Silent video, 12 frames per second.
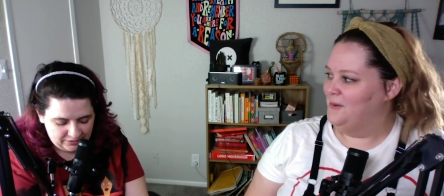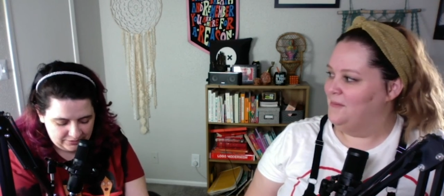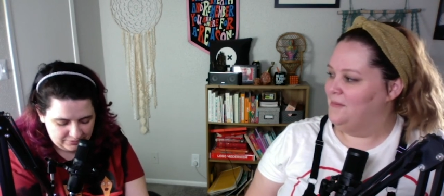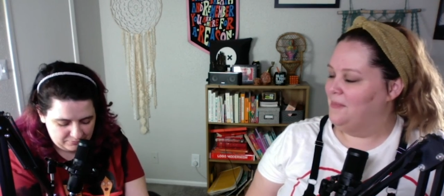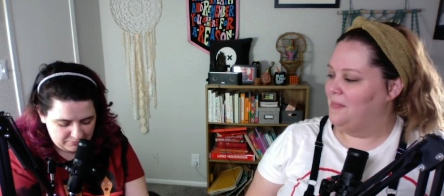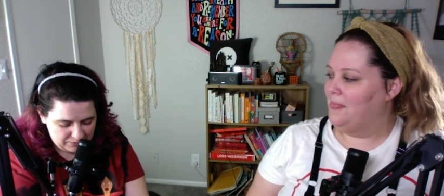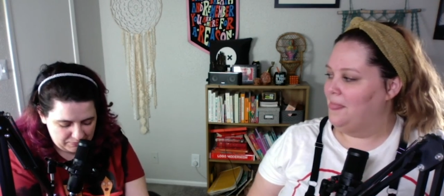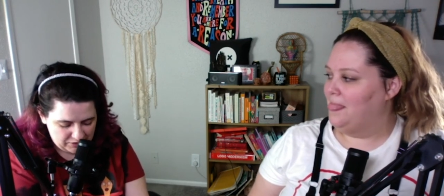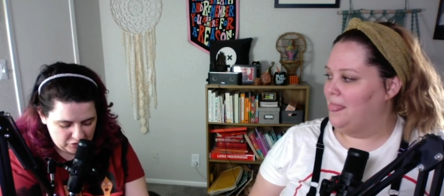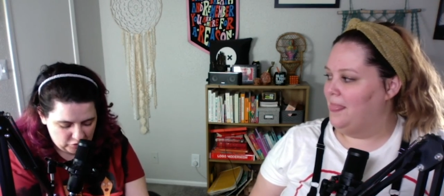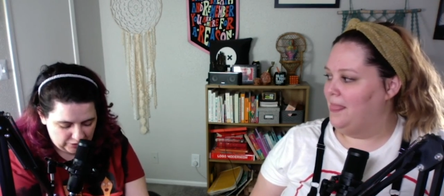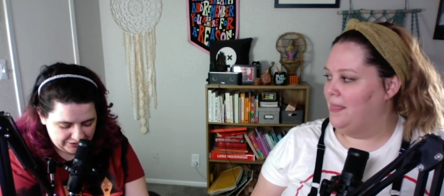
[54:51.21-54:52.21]
Speaker 1: and maybe
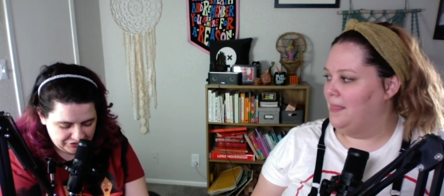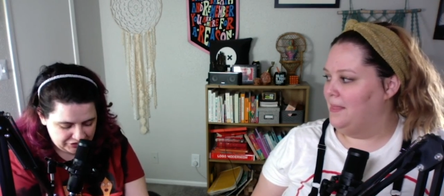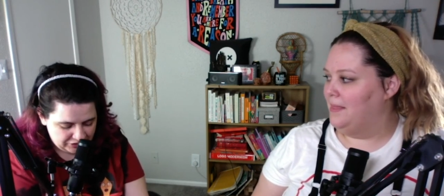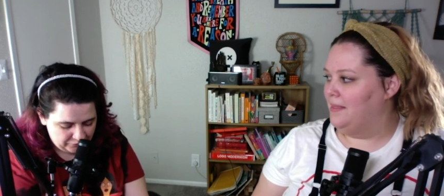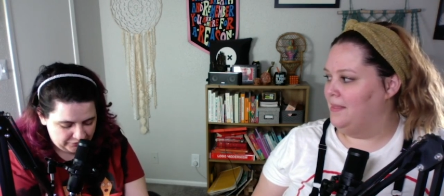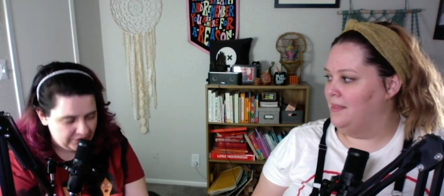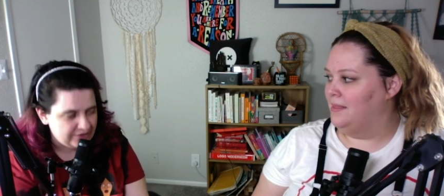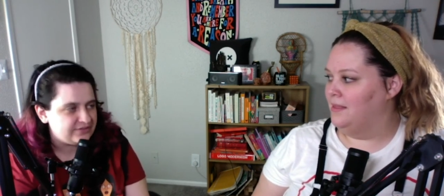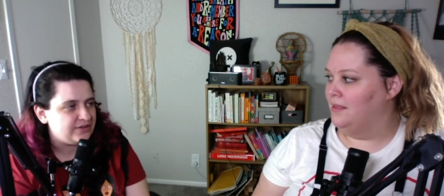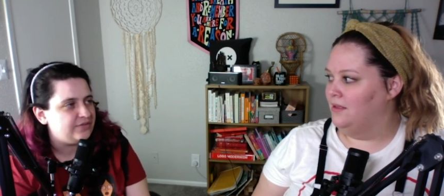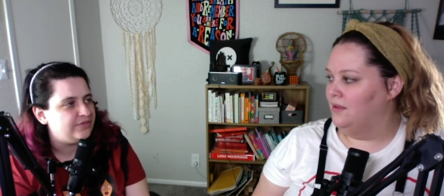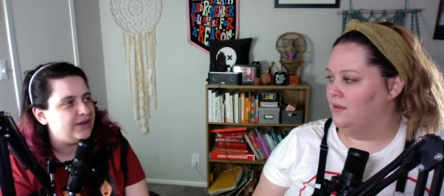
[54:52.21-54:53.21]
you guys share with
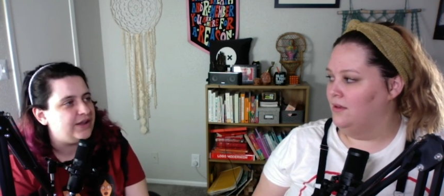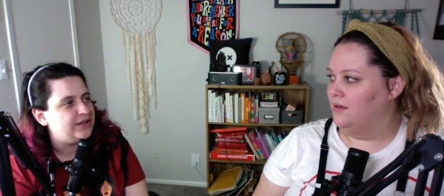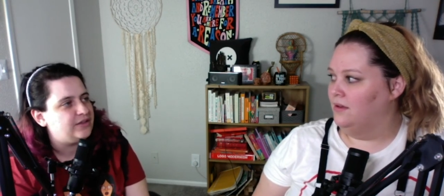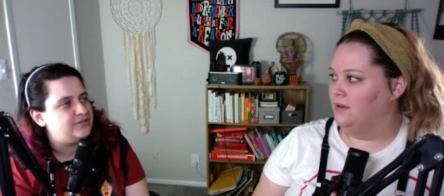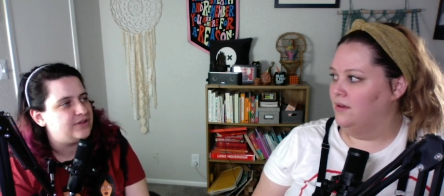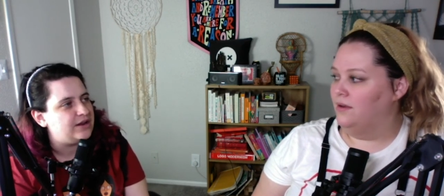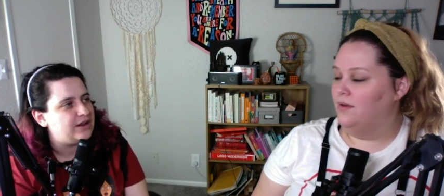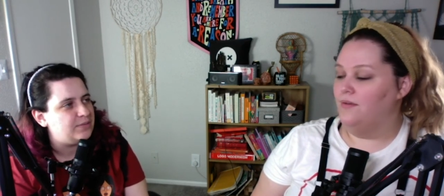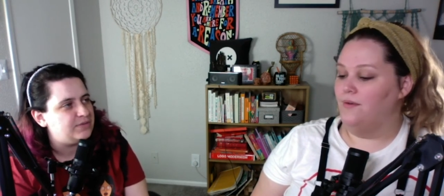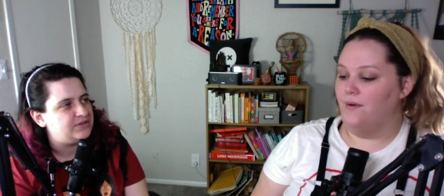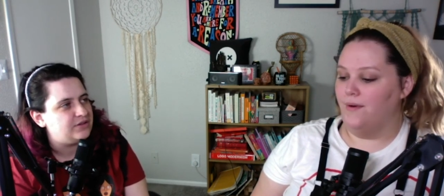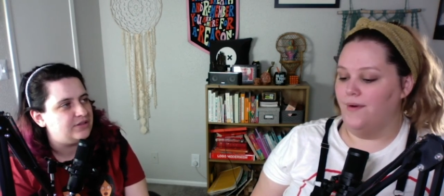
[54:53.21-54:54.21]
us if like there's any
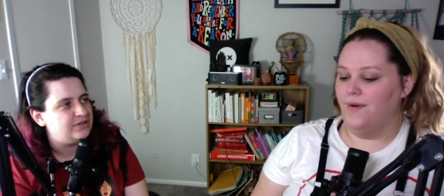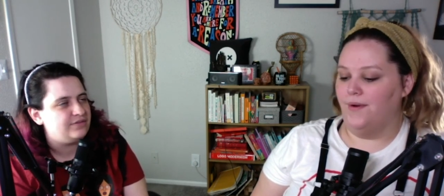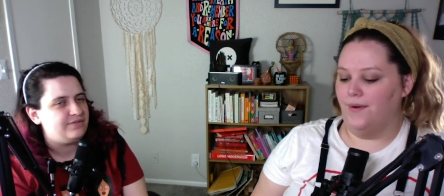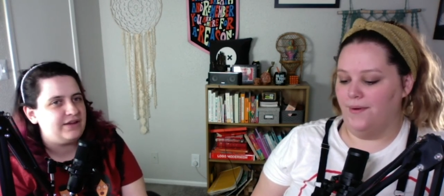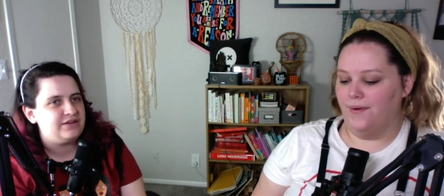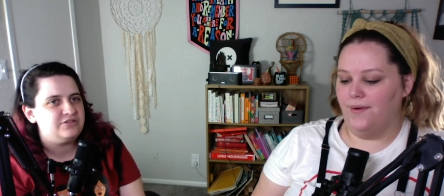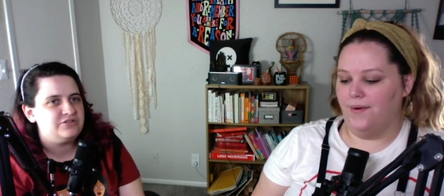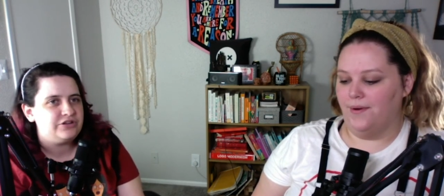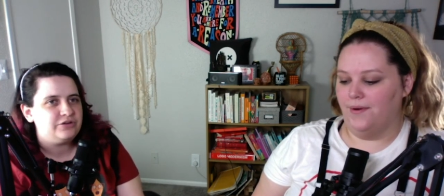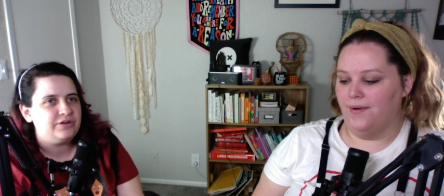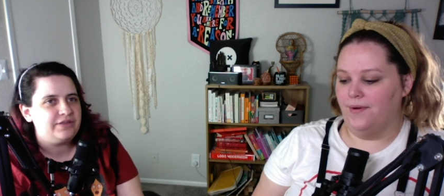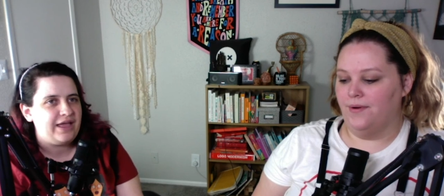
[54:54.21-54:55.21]
episode that's affected
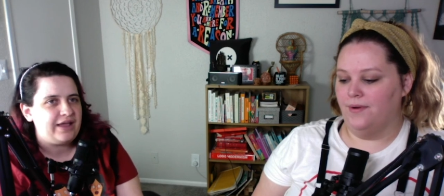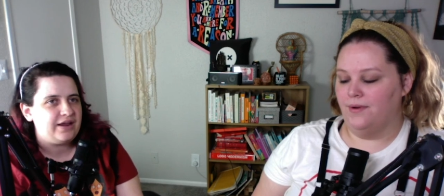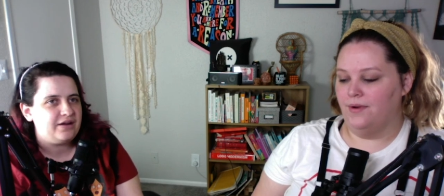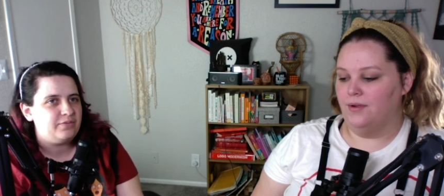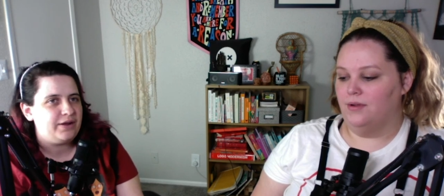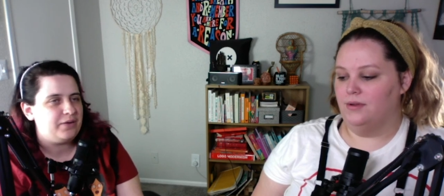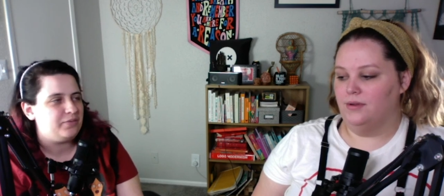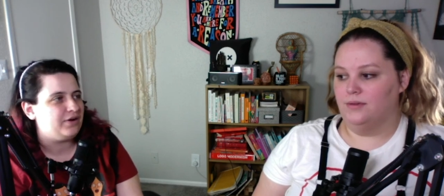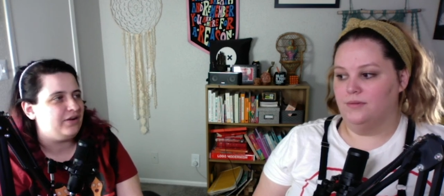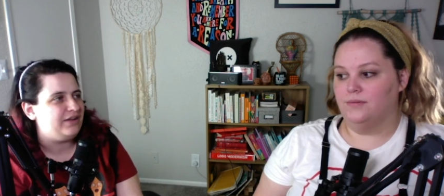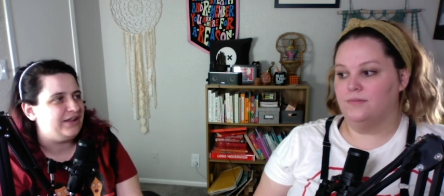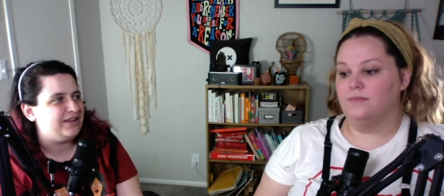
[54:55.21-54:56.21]
you in that kind of way
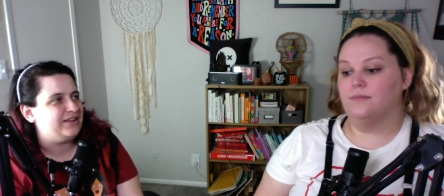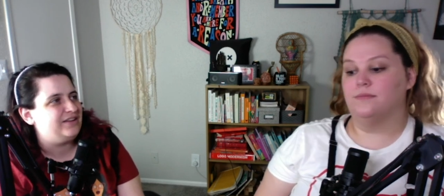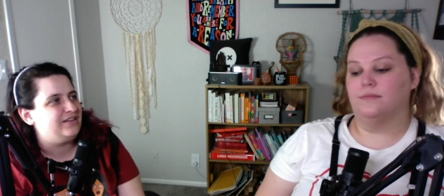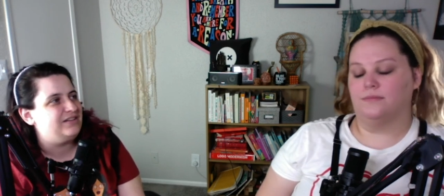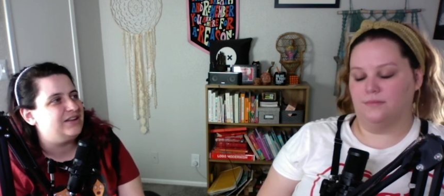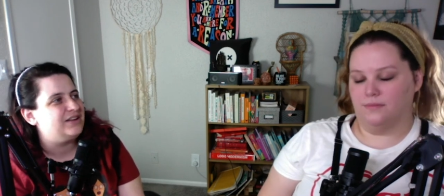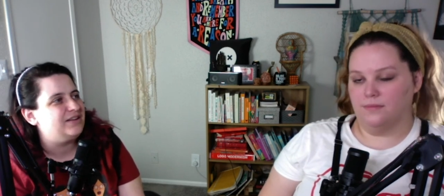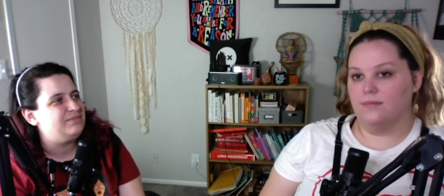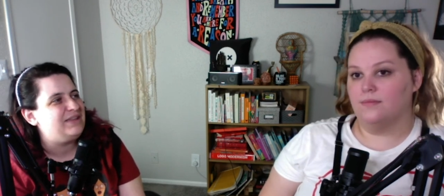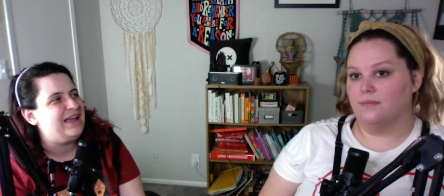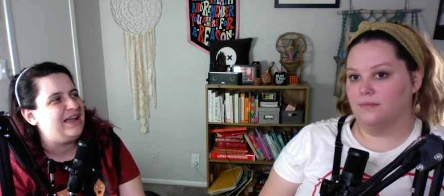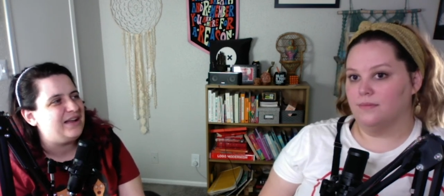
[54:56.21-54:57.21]
where like you're like
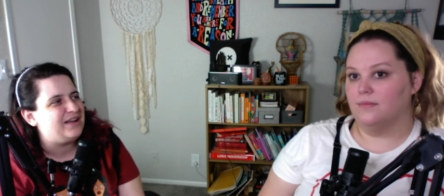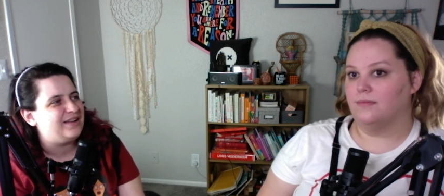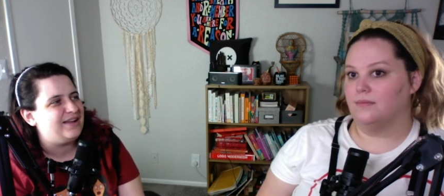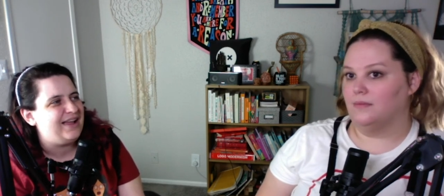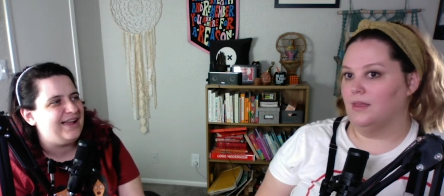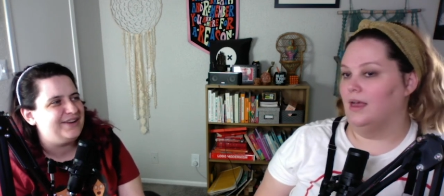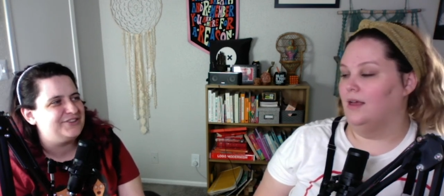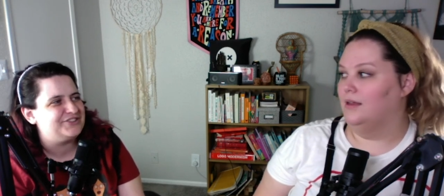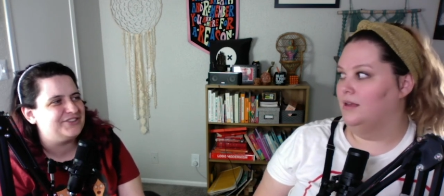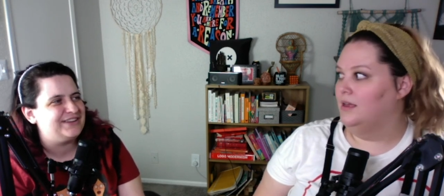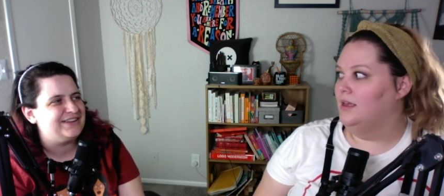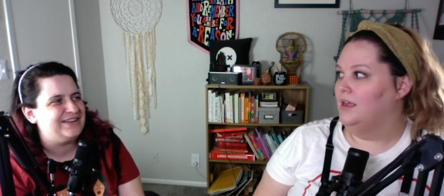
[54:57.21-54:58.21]
Speaker 2: yeah, yeah.
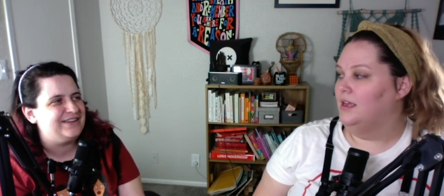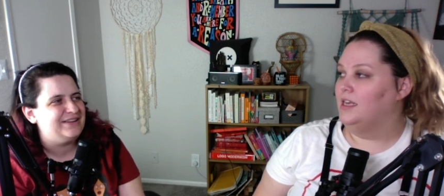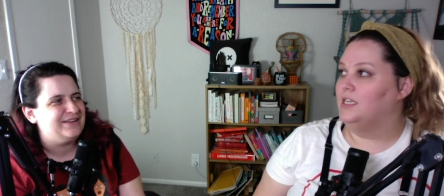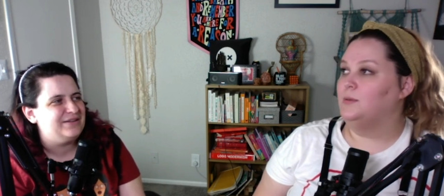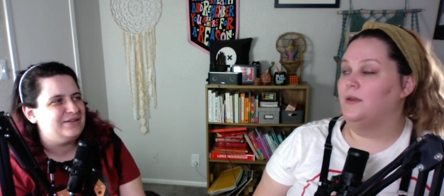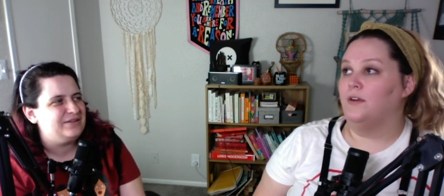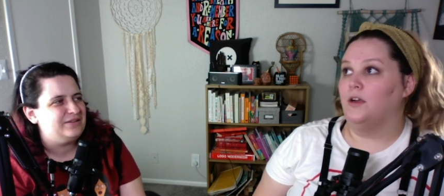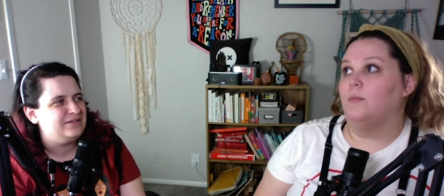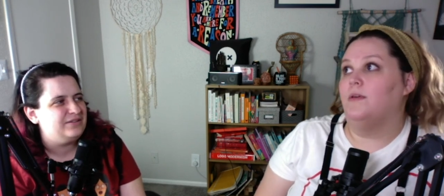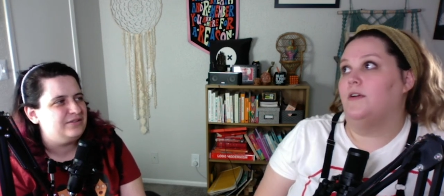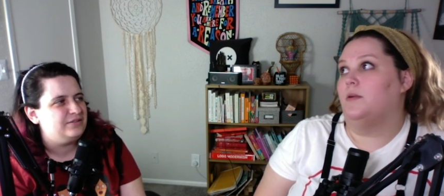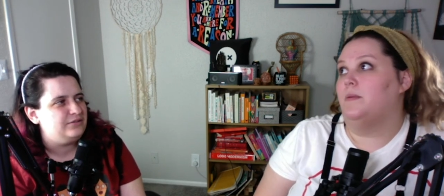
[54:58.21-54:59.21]
actually because we've heard
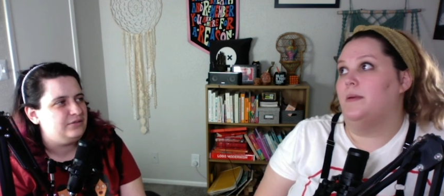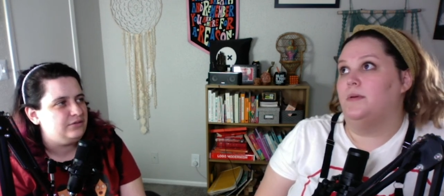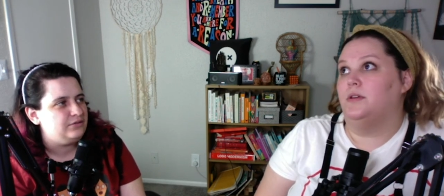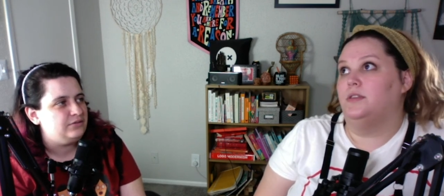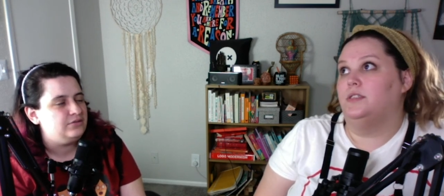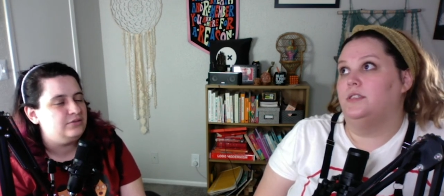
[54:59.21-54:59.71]
we've heard people